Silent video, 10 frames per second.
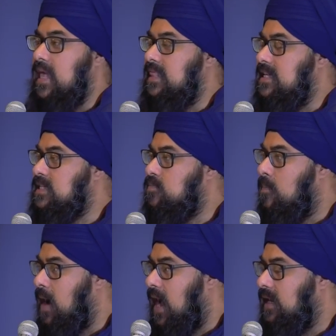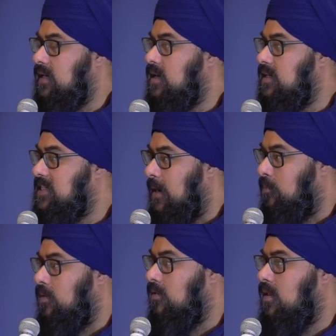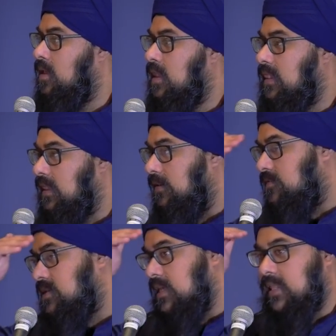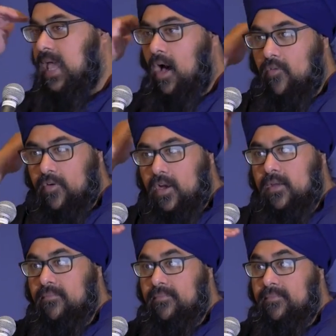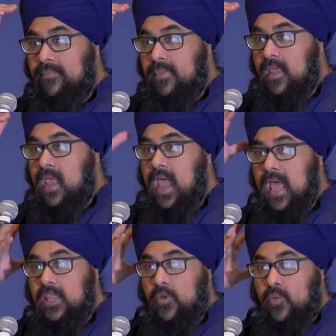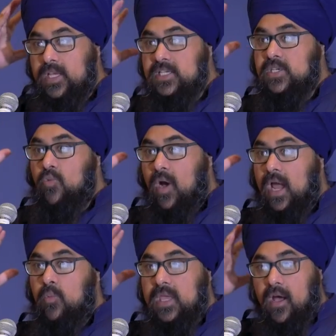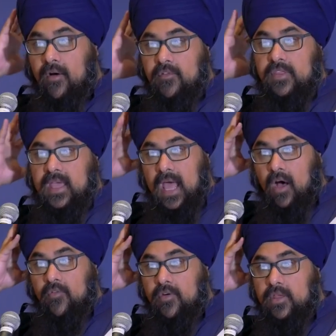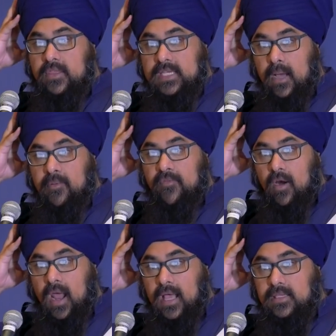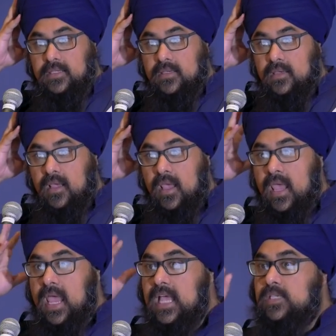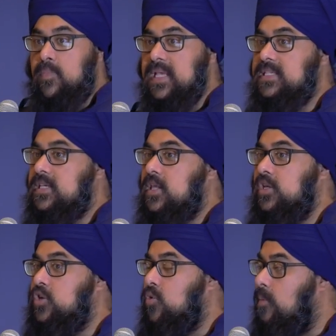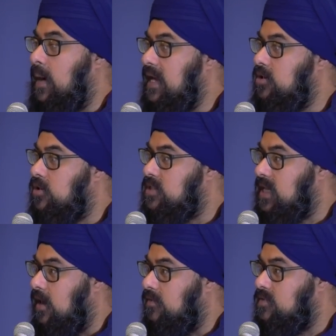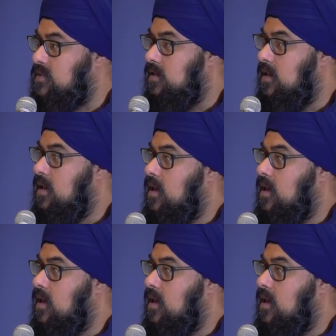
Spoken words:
And this mind temple lives in the Calvary. And the reason why we cover the Calvary, the top of our heads, is basically to remind ourselves